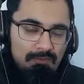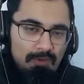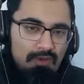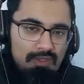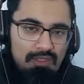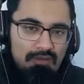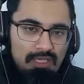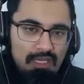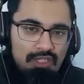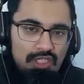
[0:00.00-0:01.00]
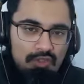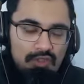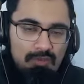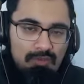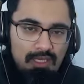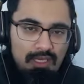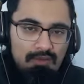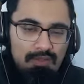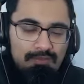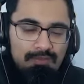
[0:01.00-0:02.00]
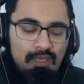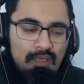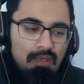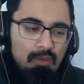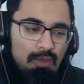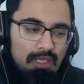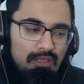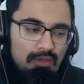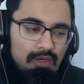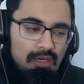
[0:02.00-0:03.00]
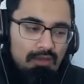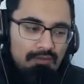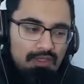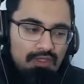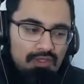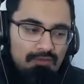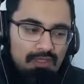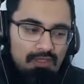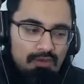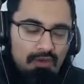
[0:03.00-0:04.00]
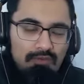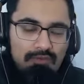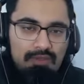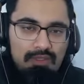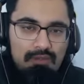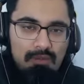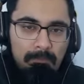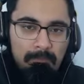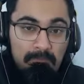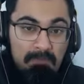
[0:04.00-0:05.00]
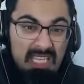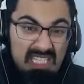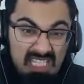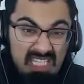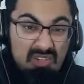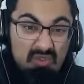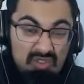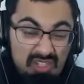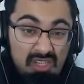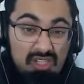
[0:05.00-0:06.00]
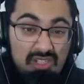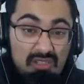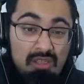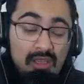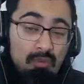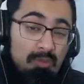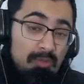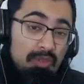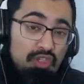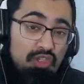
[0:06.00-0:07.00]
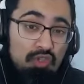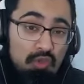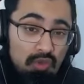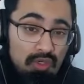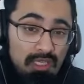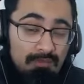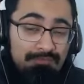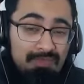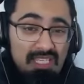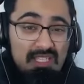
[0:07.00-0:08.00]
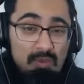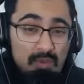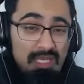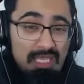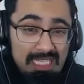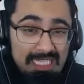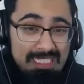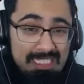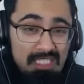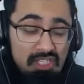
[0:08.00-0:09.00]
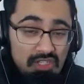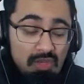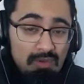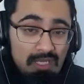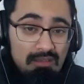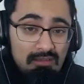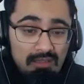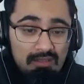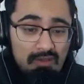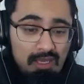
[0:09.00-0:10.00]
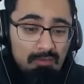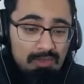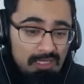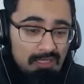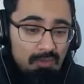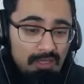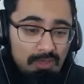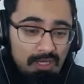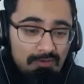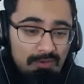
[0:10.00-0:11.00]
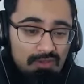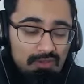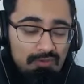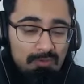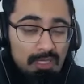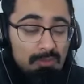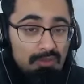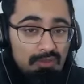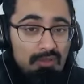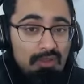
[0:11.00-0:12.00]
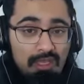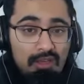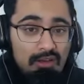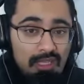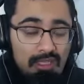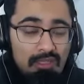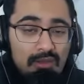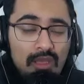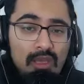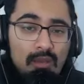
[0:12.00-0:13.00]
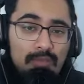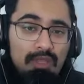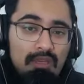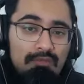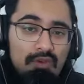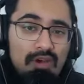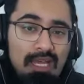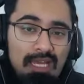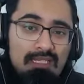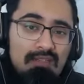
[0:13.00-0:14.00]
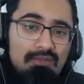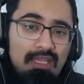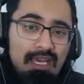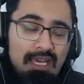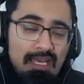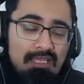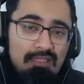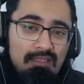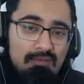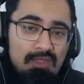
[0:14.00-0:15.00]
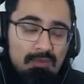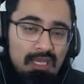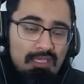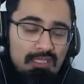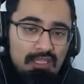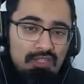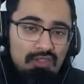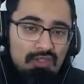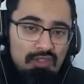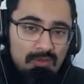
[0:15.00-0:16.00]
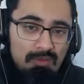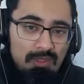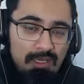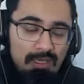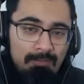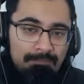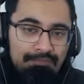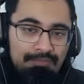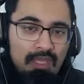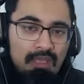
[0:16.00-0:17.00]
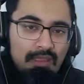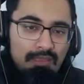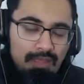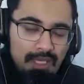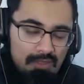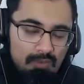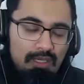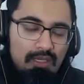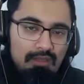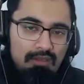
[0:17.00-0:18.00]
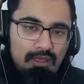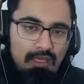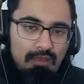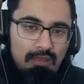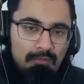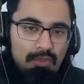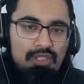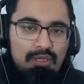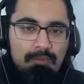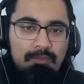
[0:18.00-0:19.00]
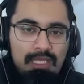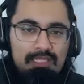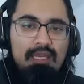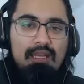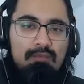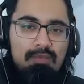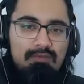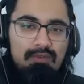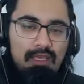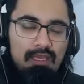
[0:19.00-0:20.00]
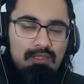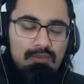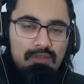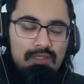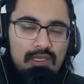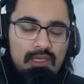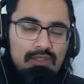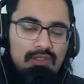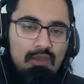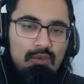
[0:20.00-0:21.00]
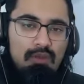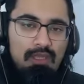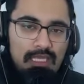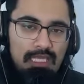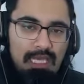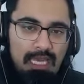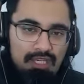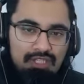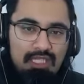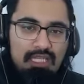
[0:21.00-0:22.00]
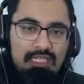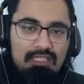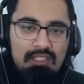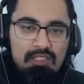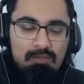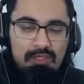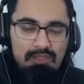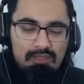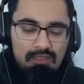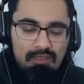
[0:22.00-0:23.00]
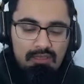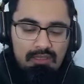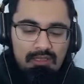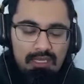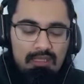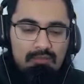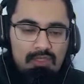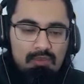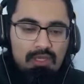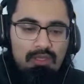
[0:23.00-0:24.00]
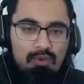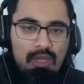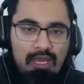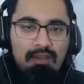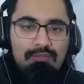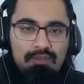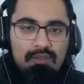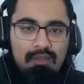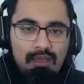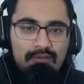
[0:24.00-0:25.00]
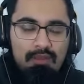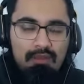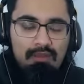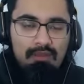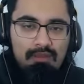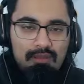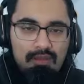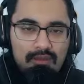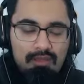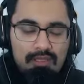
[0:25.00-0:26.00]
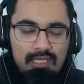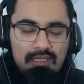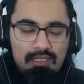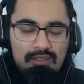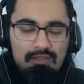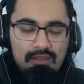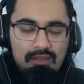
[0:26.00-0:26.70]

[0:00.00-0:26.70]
focus their attention on something else. When you are having just a video conference meeting or session where people are just talking, it's quite easy to zone in and zone out, particularly when the microphones are off and people know that they can't hear you. But then if you're actively asking them to pay attention to something, that's where you get a much better elements of engagement. So actually interspersing elements where you have to have the attendees